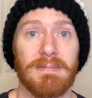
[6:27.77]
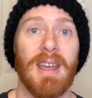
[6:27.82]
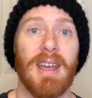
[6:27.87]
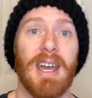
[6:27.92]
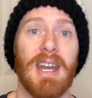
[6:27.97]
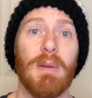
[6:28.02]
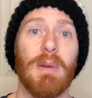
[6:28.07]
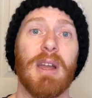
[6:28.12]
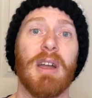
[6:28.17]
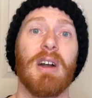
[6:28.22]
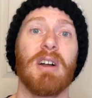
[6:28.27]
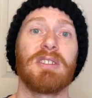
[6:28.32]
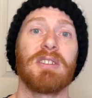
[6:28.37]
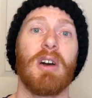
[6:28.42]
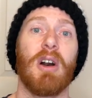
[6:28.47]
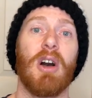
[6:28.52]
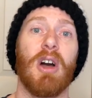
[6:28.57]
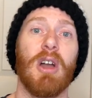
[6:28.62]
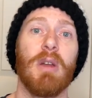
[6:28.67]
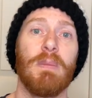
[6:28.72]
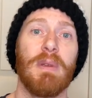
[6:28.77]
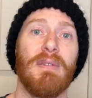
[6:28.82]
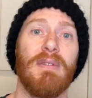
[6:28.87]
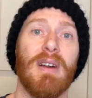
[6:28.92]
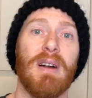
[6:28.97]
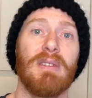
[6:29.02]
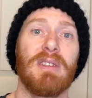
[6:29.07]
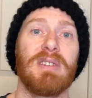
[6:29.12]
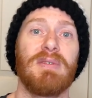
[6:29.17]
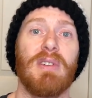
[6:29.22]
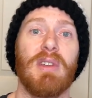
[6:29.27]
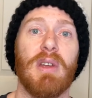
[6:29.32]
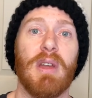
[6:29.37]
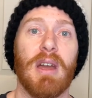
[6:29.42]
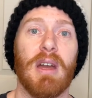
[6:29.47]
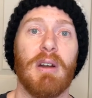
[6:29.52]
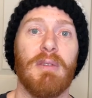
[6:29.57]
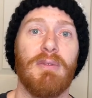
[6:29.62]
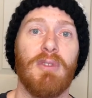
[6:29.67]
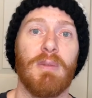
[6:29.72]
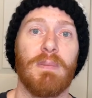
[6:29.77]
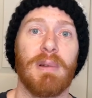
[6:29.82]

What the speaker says: Anyway guys, I hope you found this video helpful.